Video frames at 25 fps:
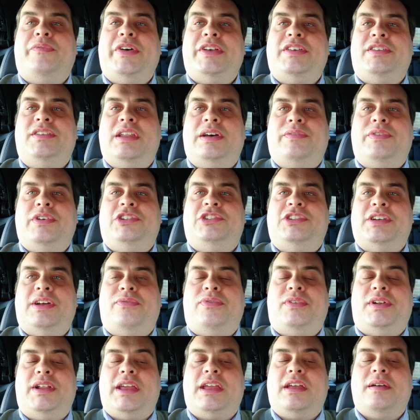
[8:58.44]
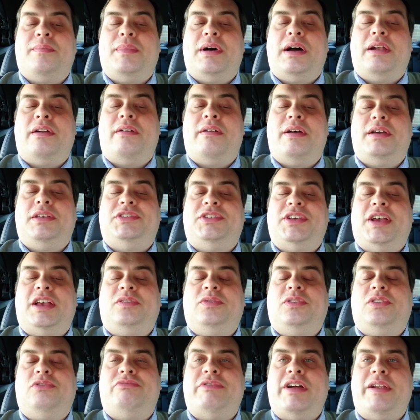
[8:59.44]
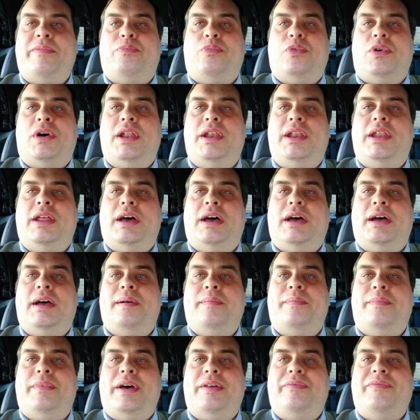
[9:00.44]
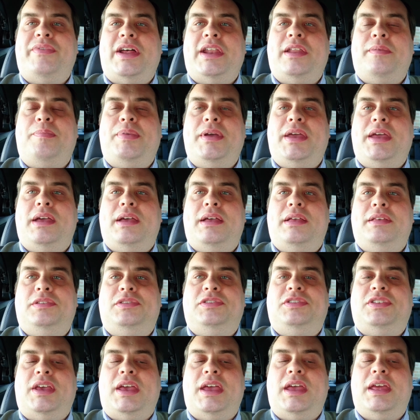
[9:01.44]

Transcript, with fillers: There's another Chevrolet Camaro S S, a red one, um, and that appears